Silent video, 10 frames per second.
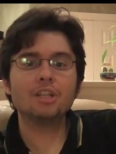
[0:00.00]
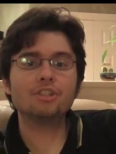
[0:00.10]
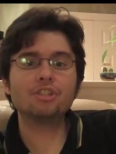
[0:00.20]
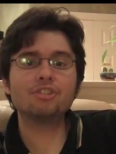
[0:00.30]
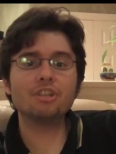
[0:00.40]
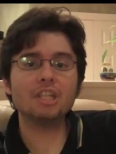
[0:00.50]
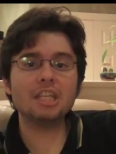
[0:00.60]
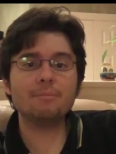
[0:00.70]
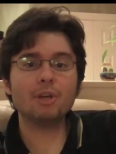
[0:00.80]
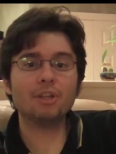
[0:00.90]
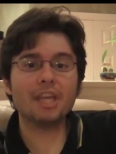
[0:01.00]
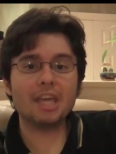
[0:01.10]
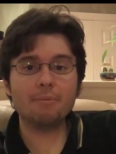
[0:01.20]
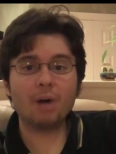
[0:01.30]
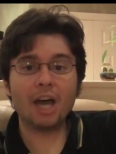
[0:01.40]
Just send email to
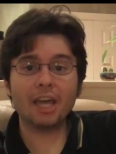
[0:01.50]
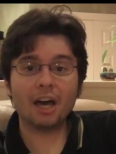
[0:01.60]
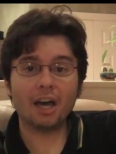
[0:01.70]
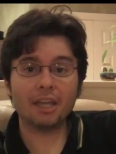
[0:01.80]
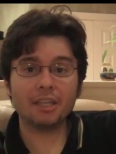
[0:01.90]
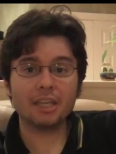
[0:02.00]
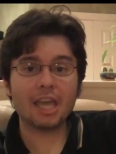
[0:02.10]
mii